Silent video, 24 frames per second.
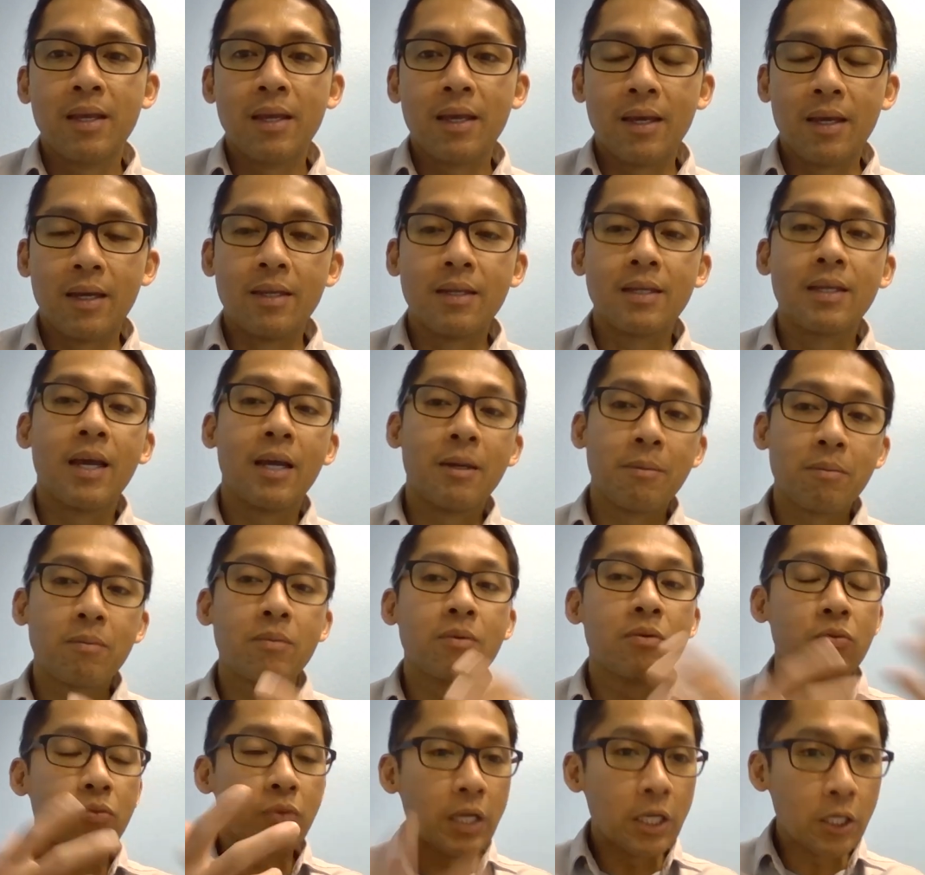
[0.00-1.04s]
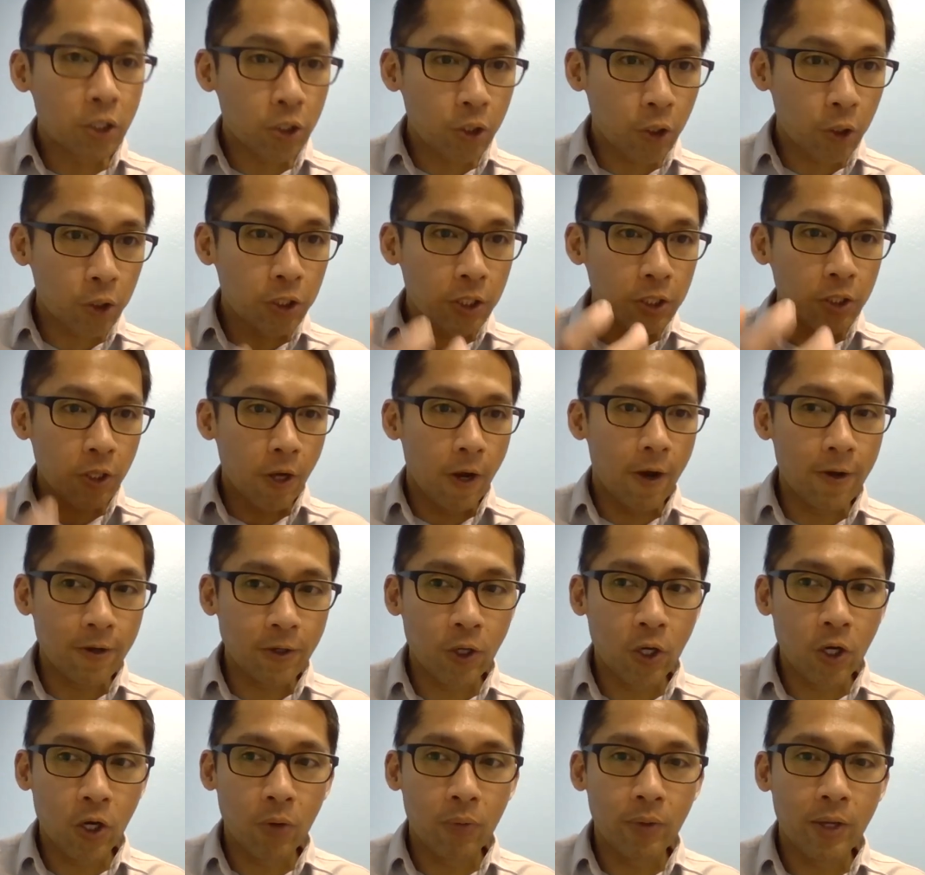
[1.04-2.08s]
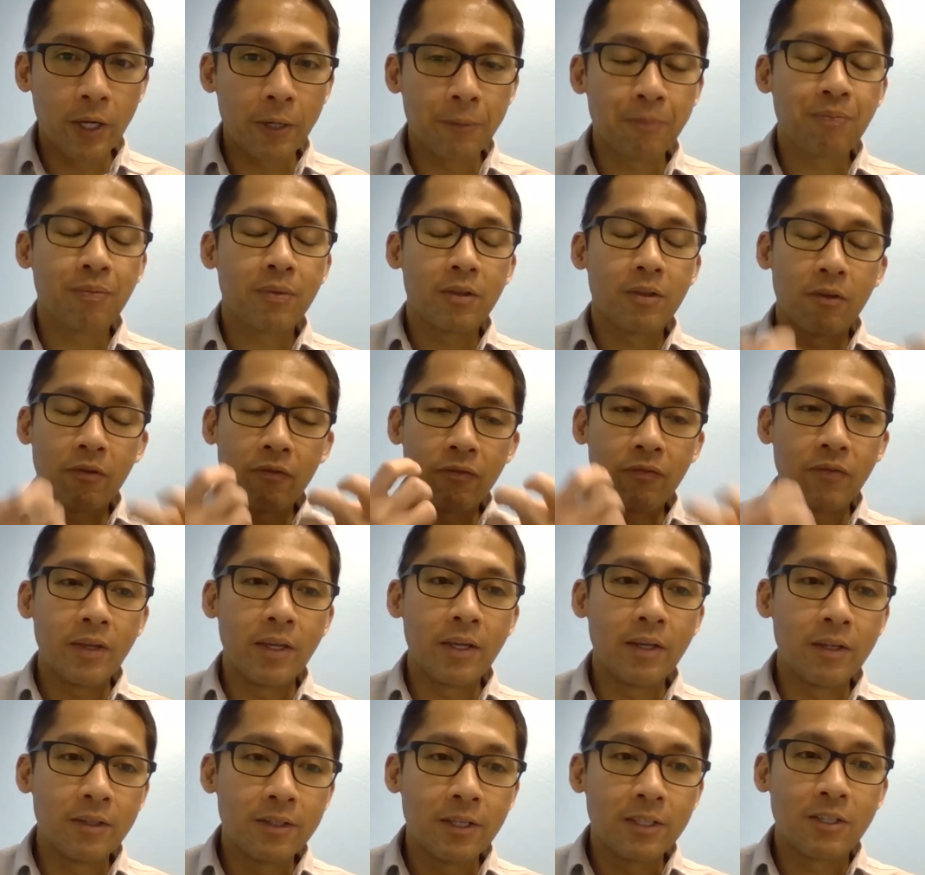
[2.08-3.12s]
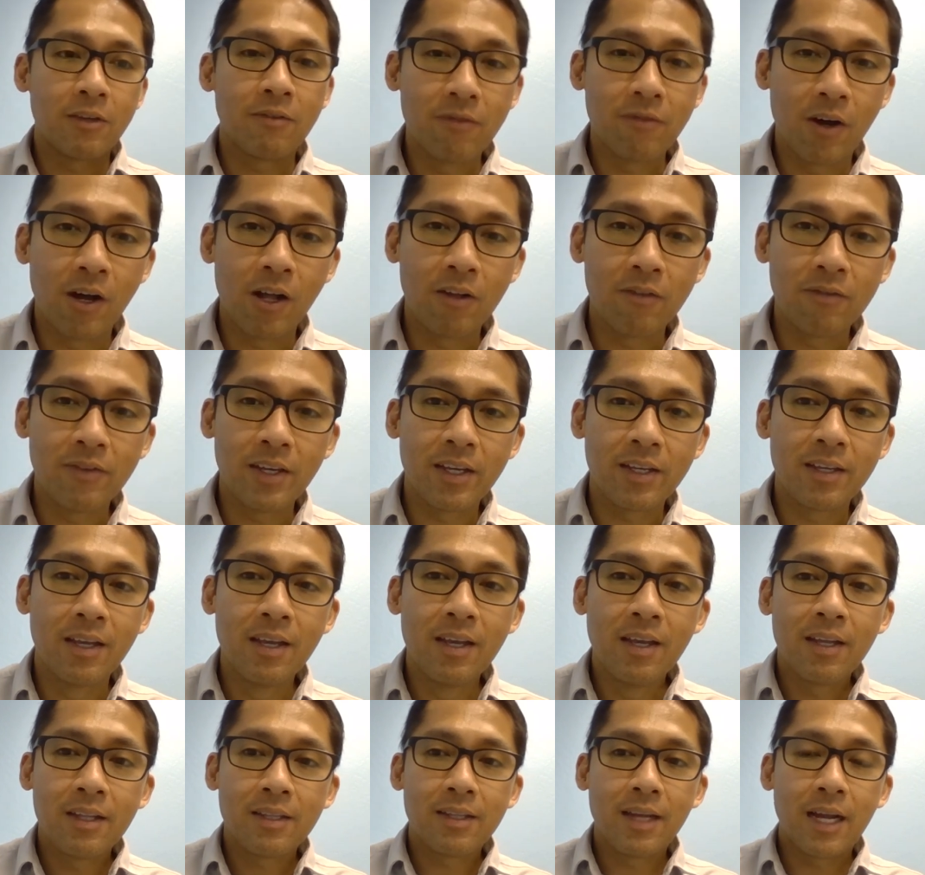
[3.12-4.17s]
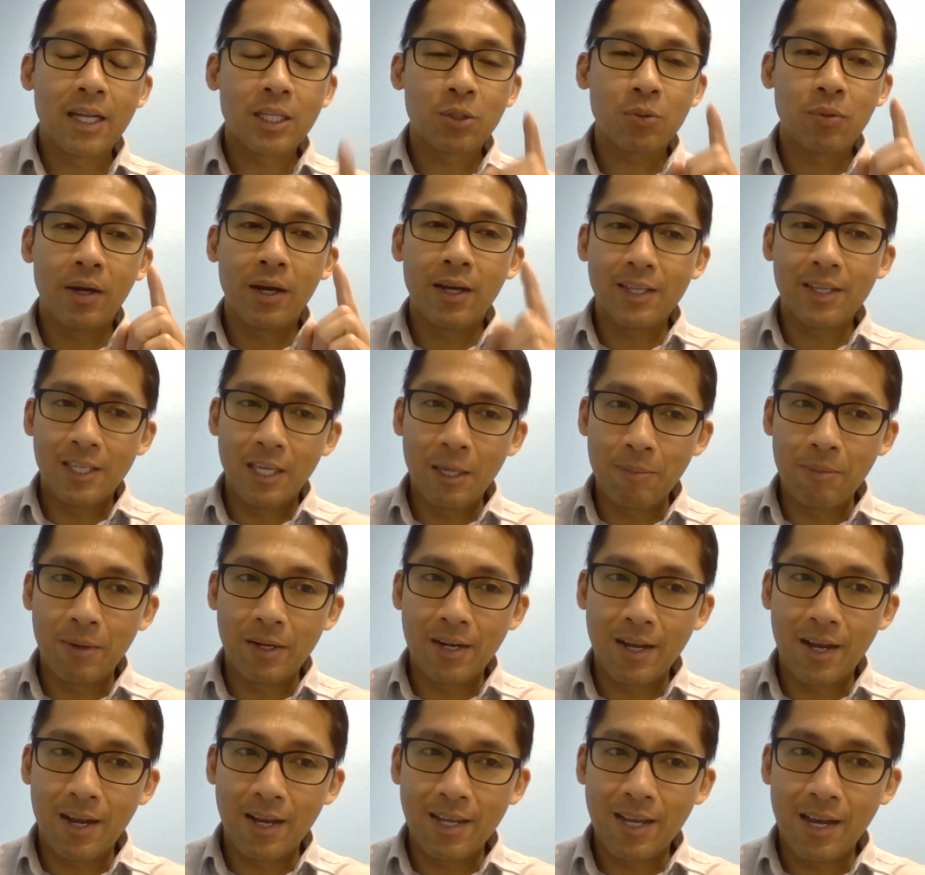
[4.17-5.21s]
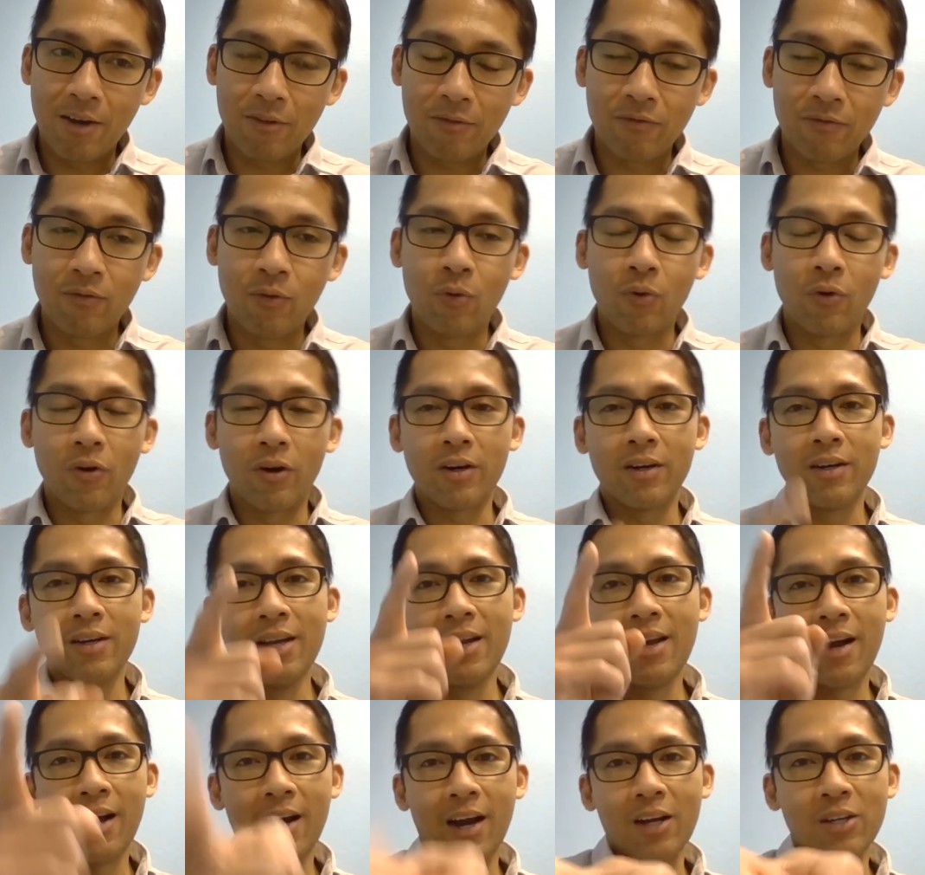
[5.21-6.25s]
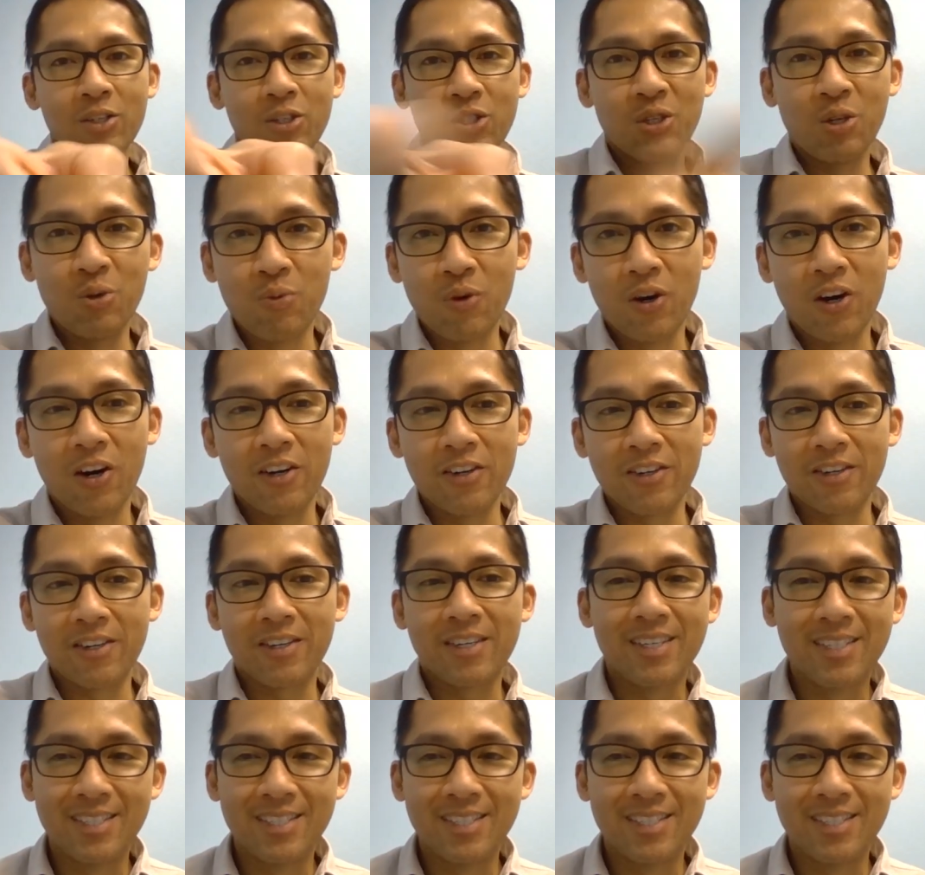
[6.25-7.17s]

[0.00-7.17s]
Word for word: And again, research is ongoing. The field is evolving. That's why I keep an eye out for hydrogen water.